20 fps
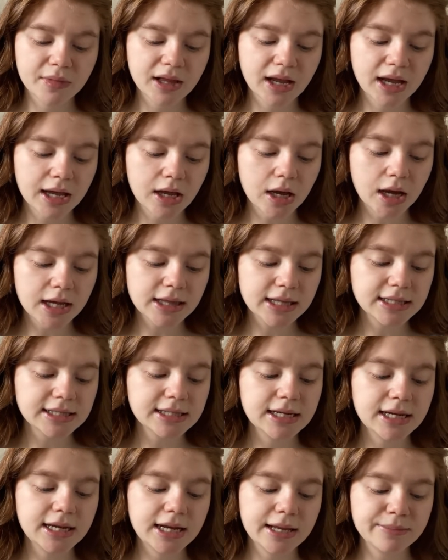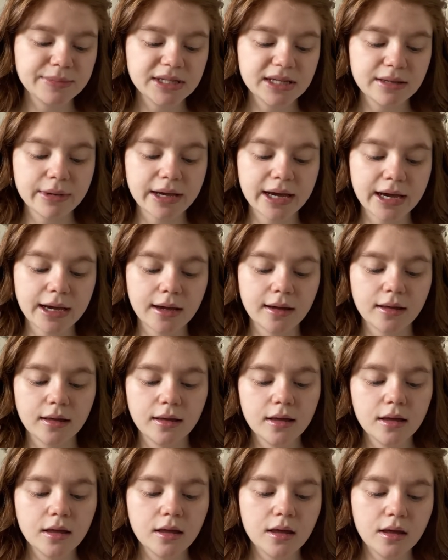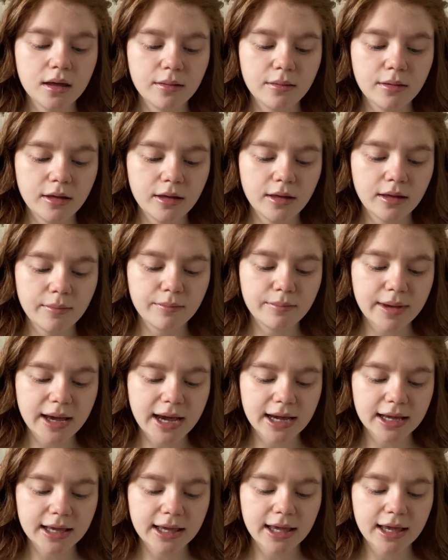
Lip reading: I got this in an Ipsy bag back